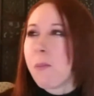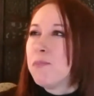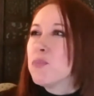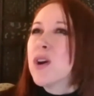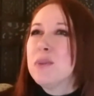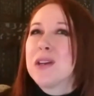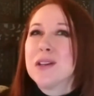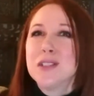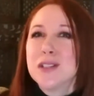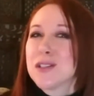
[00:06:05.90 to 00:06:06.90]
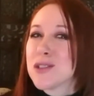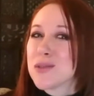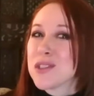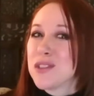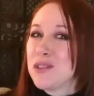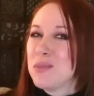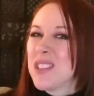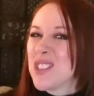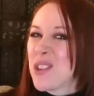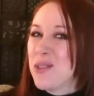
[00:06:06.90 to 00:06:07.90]
Probably a bad idea because there is a little bit
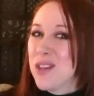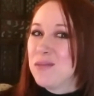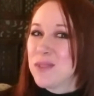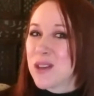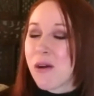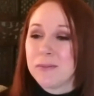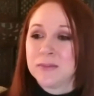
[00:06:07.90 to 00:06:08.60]
of sodium, so